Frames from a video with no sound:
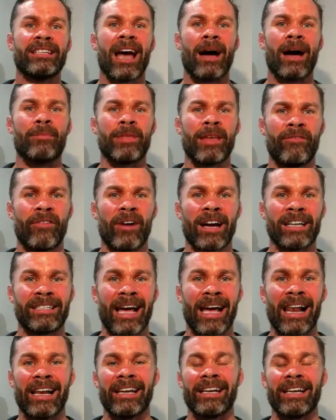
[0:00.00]
to up their
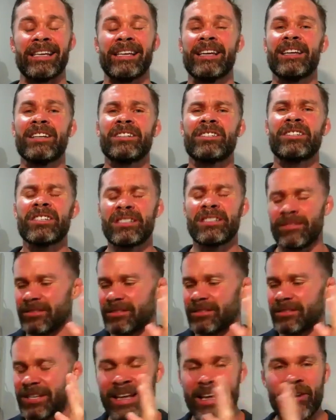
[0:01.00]
vitality, just
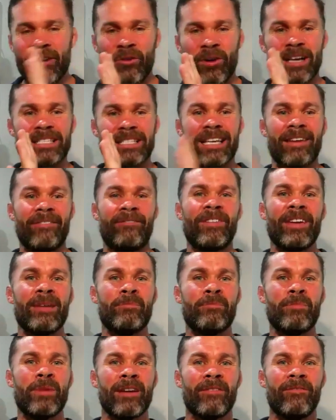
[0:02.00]
to increase their
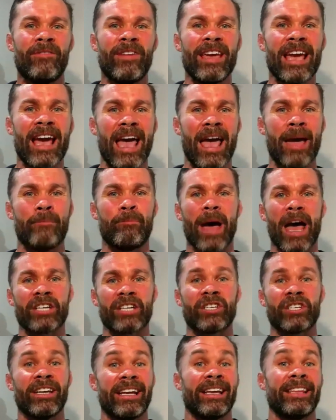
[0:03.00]
vim, vigor, and
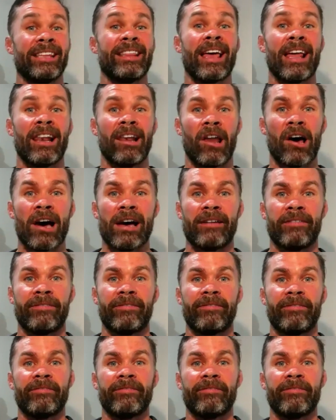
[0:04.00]
passion in their life.